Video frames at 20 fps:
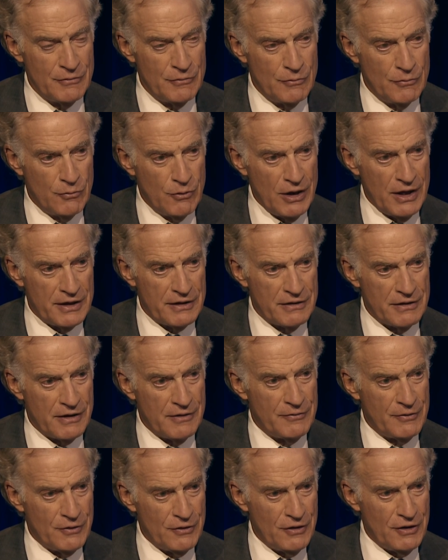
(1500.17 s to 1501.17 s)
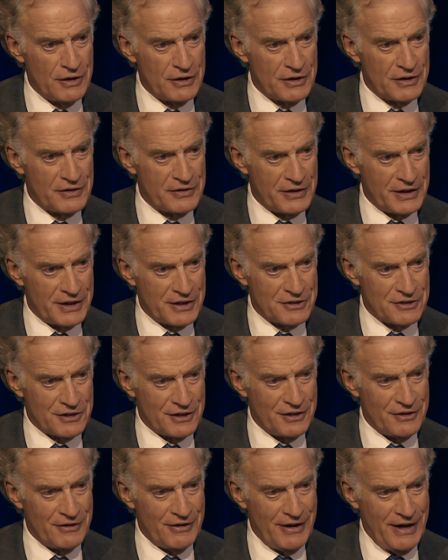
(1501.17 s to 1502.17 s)
What, of all the things
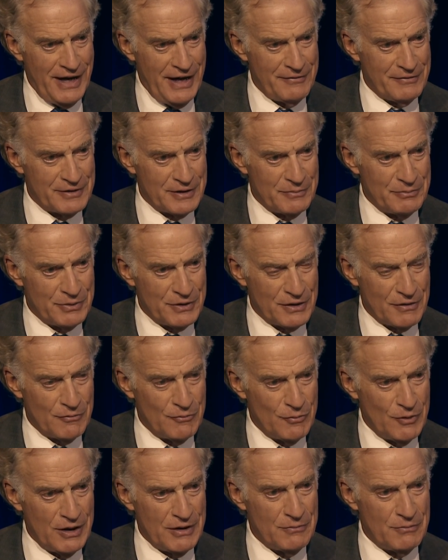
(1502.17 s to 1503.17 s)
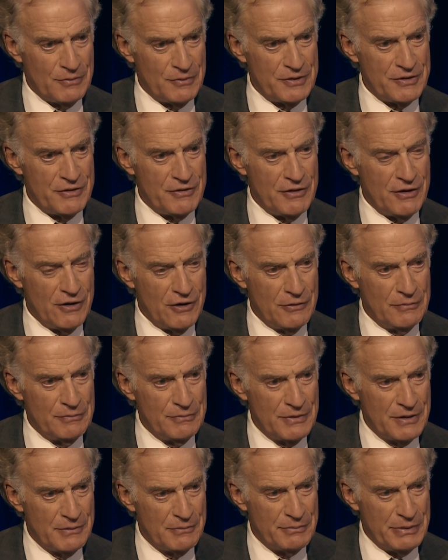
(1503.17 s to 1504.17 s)
that you have in the book, what would you
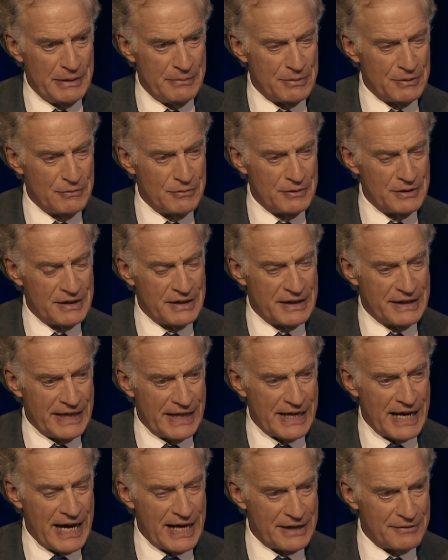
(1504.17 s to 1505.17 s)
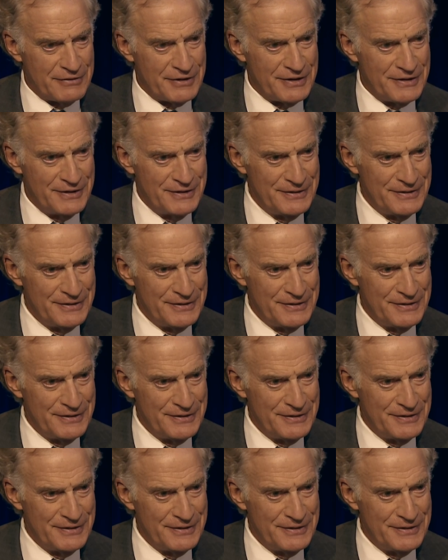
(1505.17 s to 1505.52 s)
hope people would get out of it?